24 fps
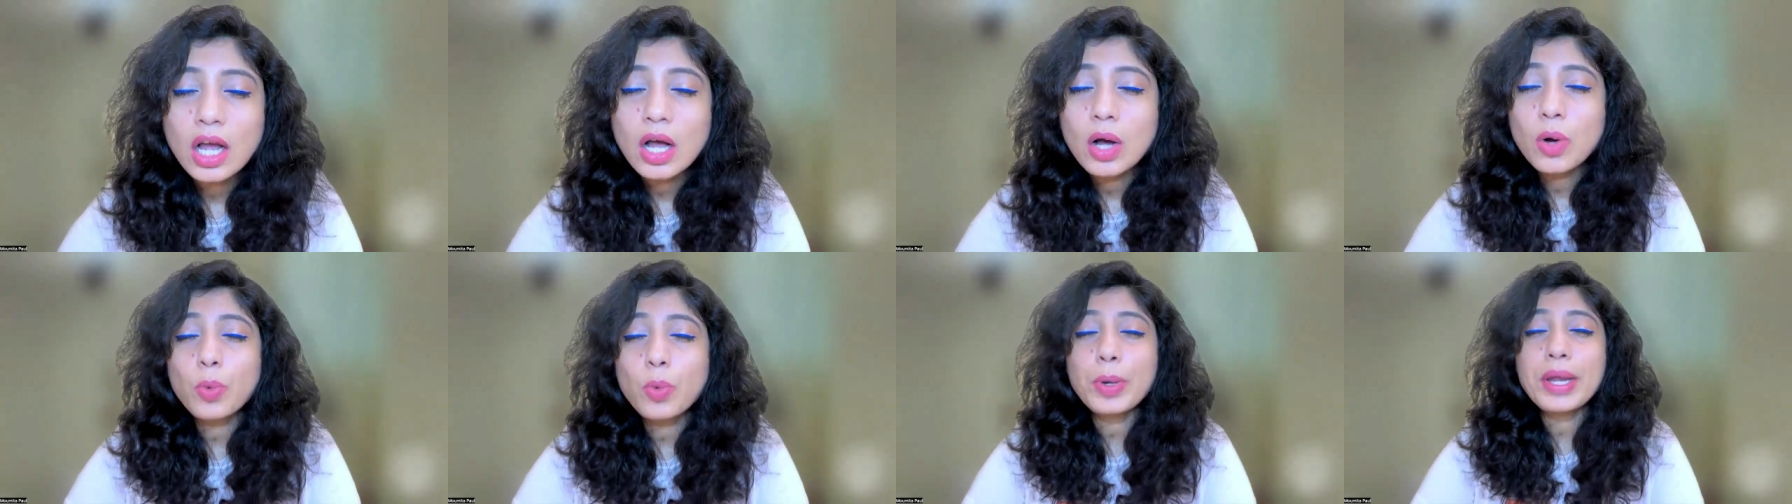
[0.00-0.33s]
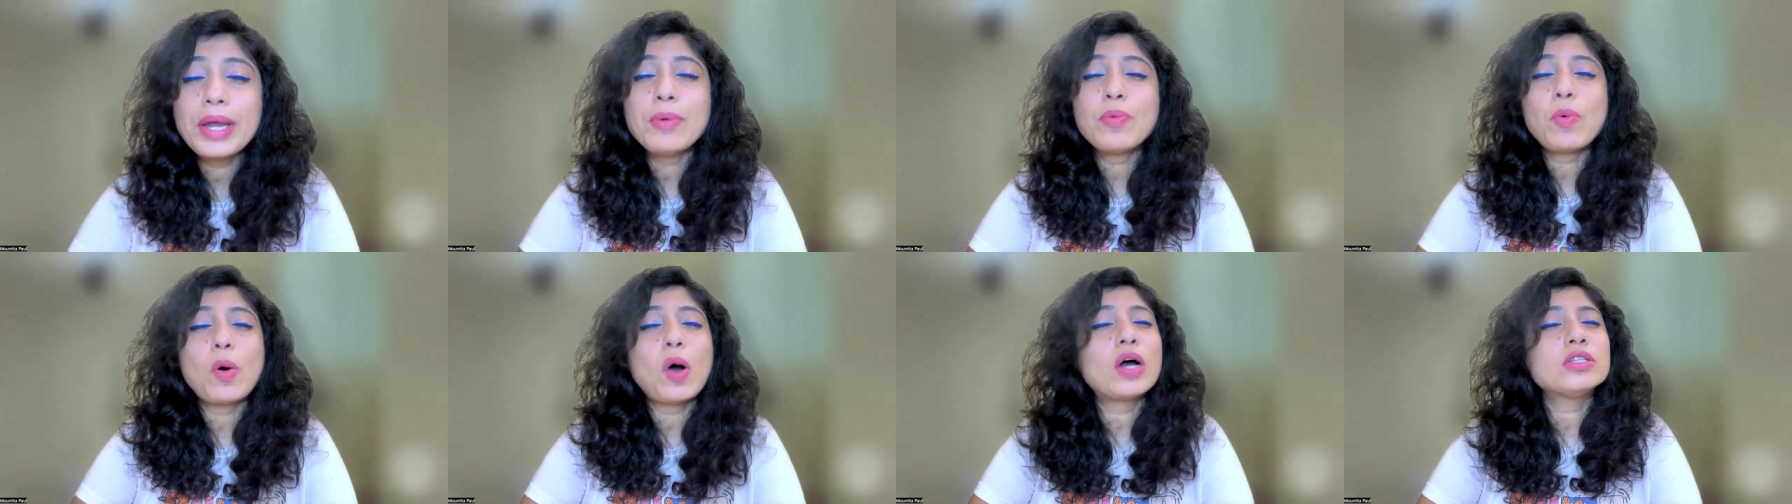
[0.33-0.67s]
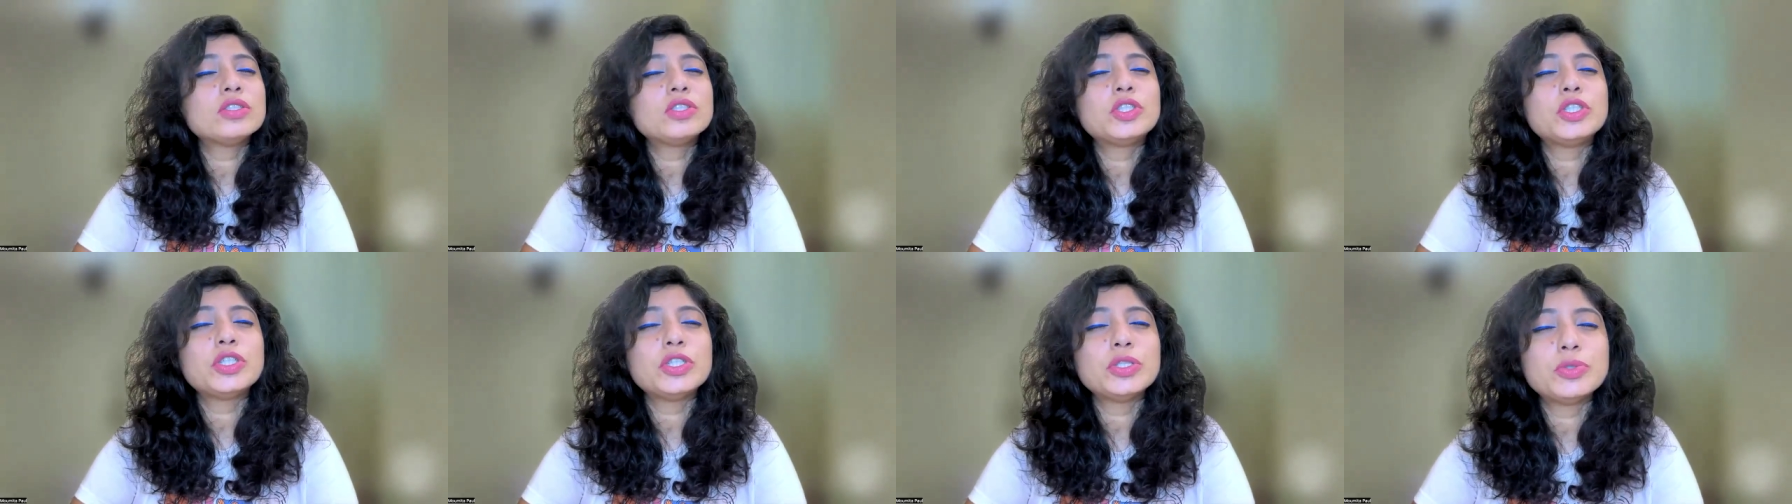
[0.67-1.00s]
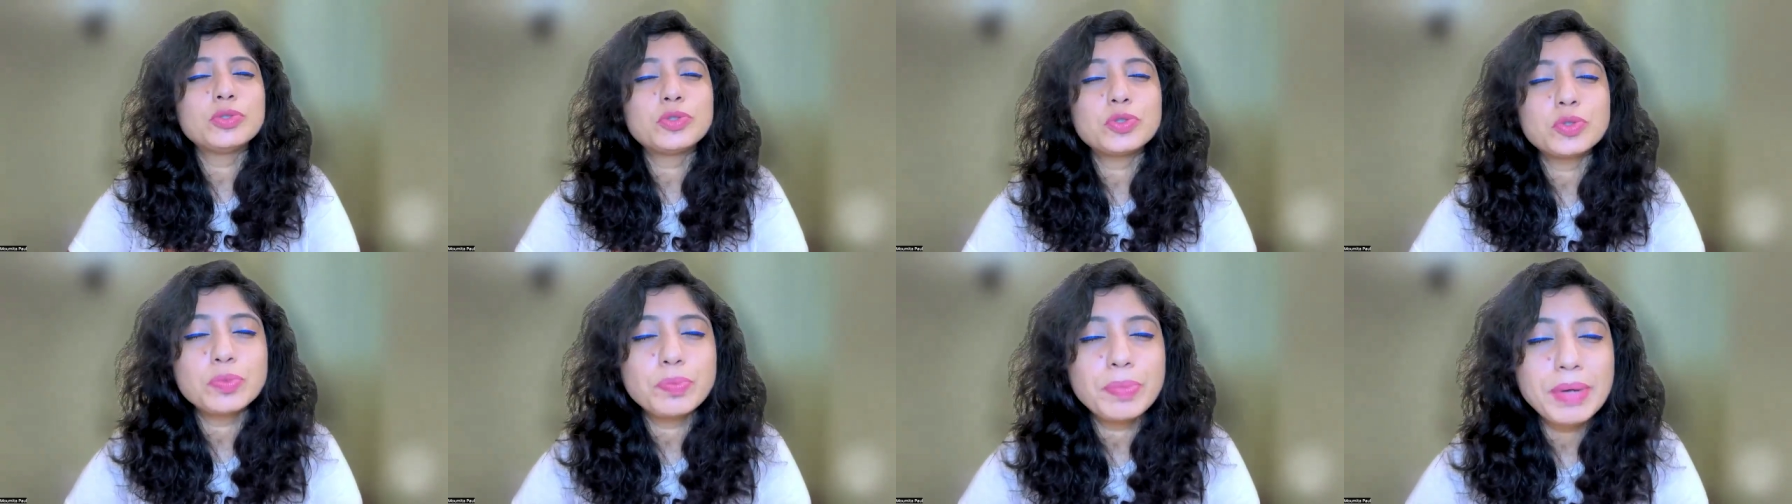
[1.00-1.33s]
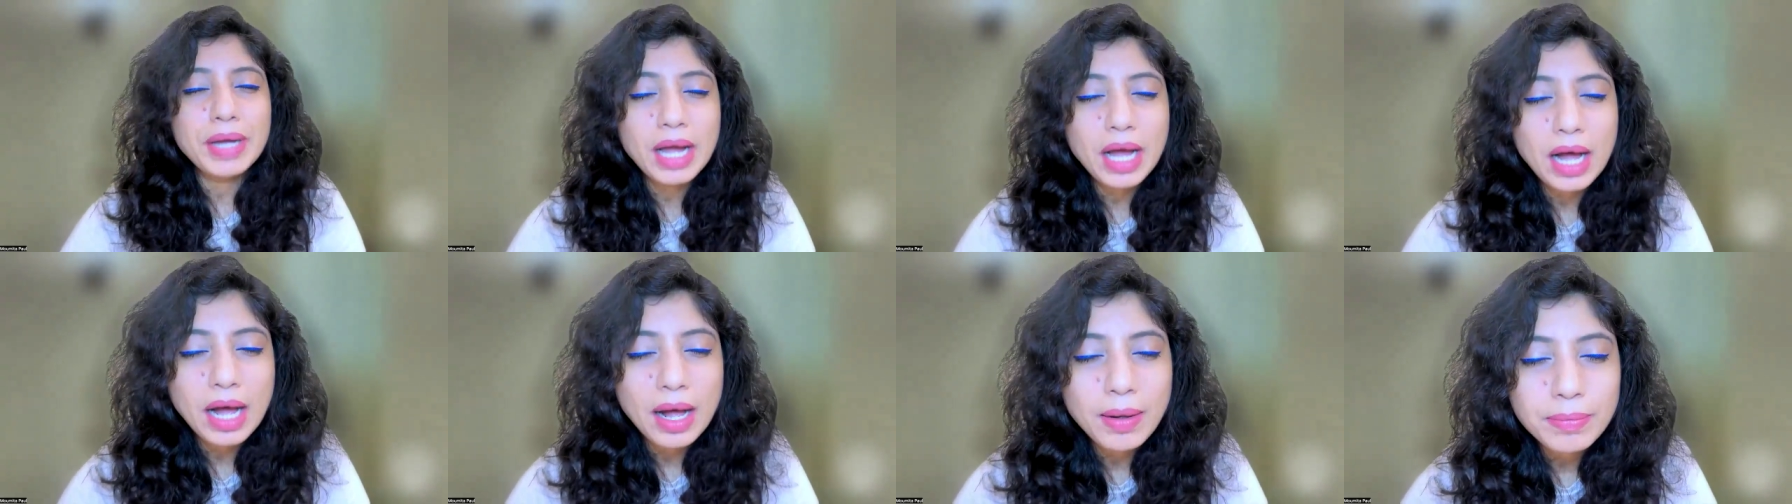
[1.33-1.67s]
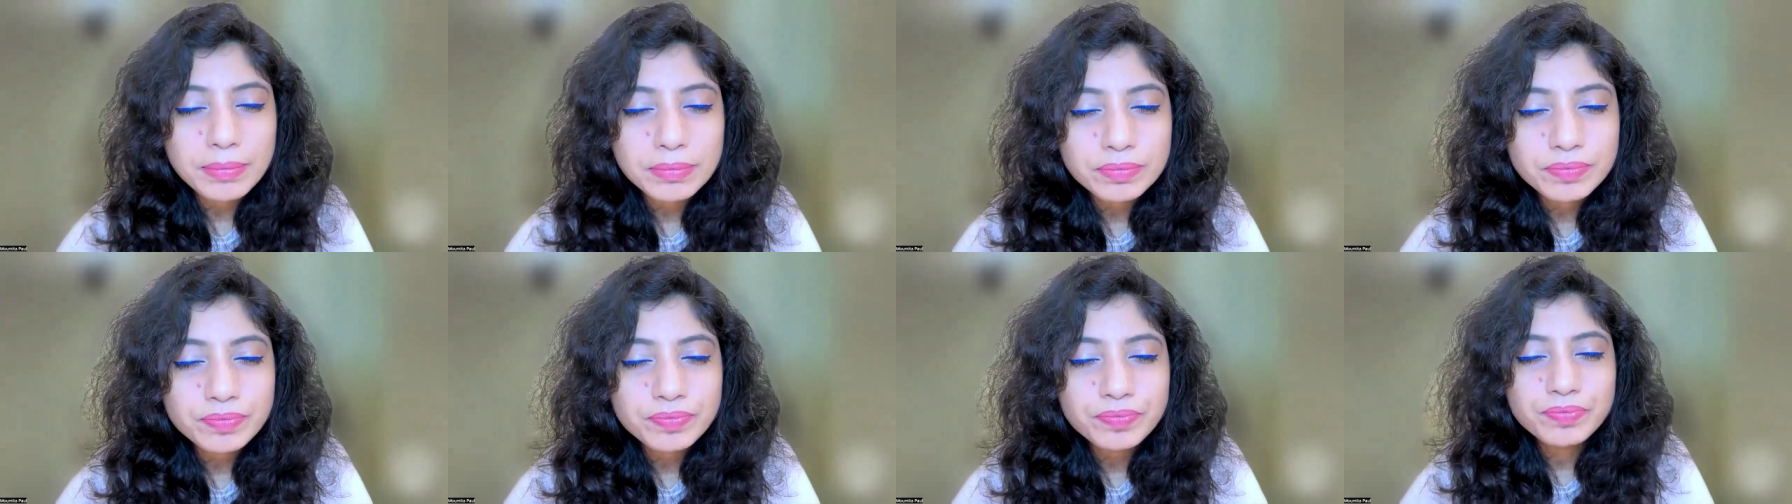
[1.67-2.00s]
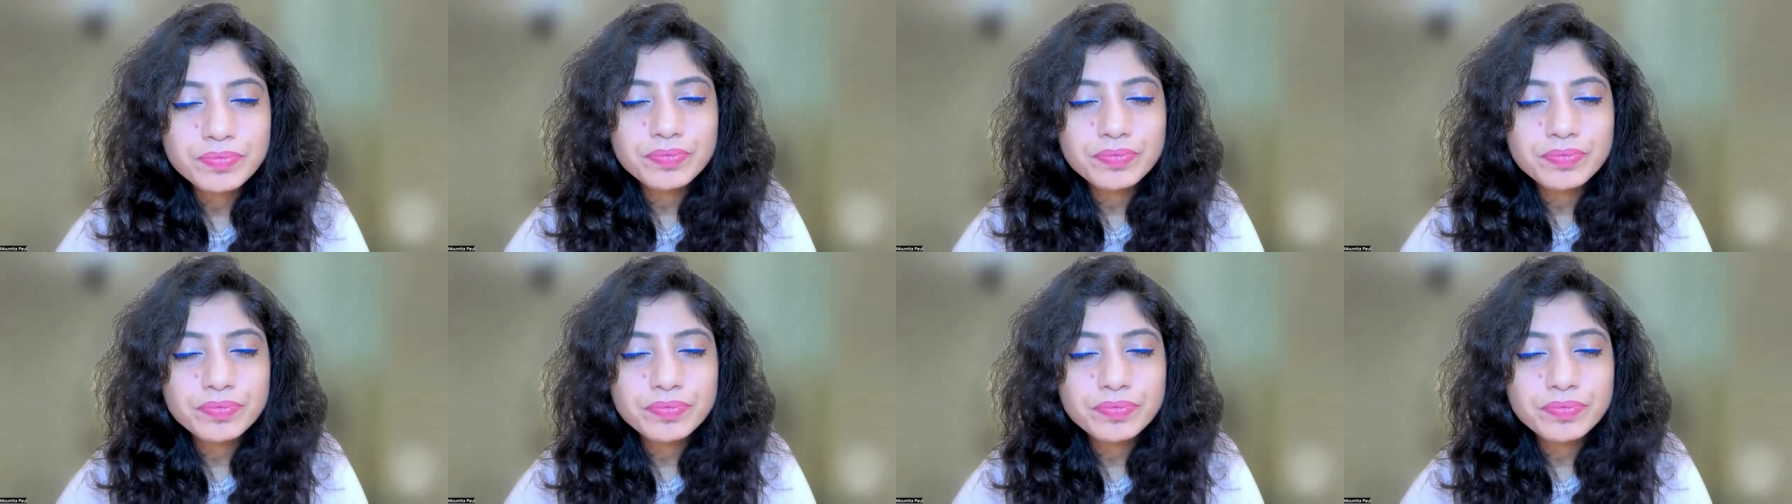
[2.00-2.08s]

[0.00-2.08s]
We want you to become